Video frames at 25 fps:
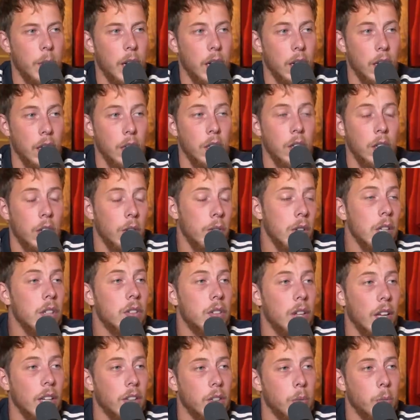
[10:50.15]
And th- there
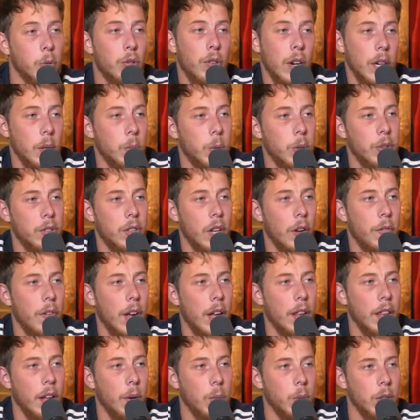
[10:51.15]
is like some credible stuff
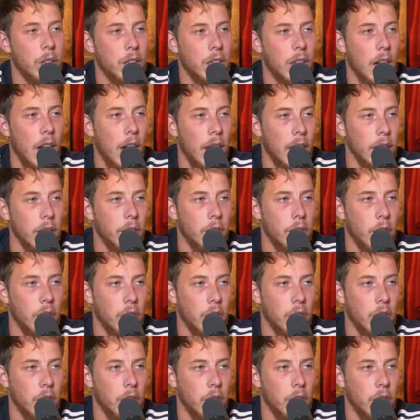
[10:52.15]
out there, which kind of